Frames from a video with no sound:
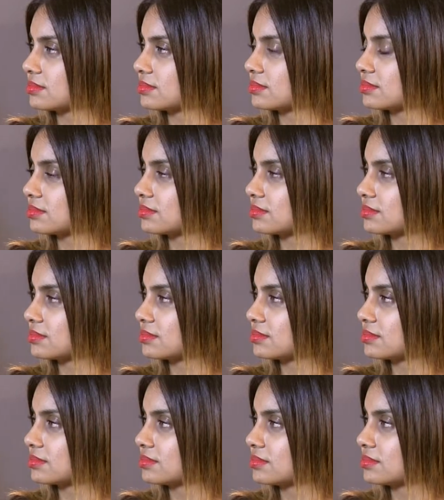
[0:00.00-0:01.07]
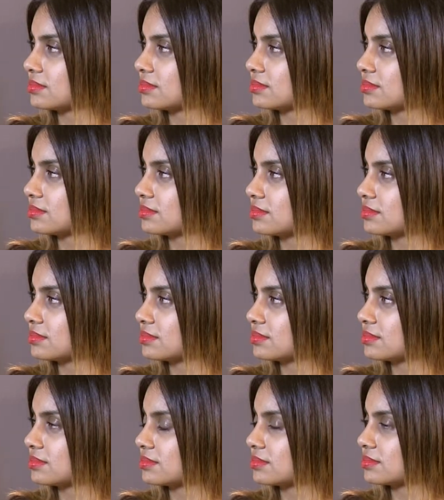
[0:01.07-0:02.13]

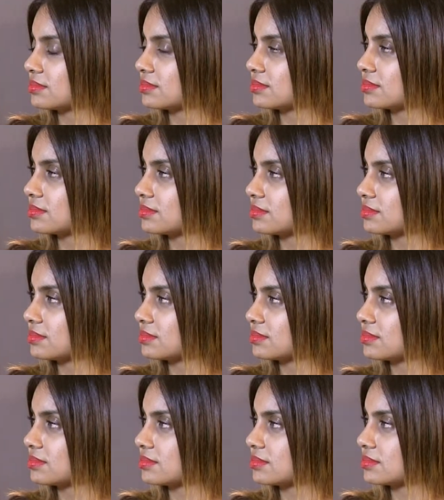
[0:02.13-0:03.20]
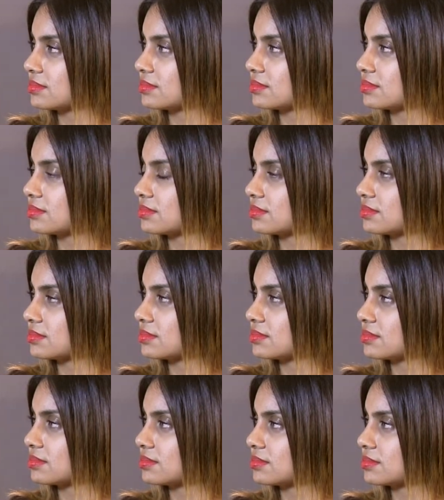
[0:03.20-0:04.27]

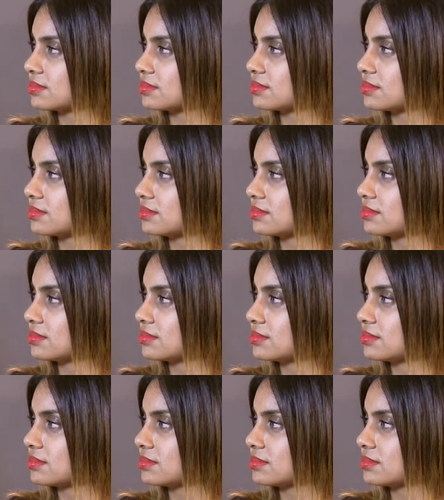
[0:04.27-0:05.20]
No words are spoken by the person on screen.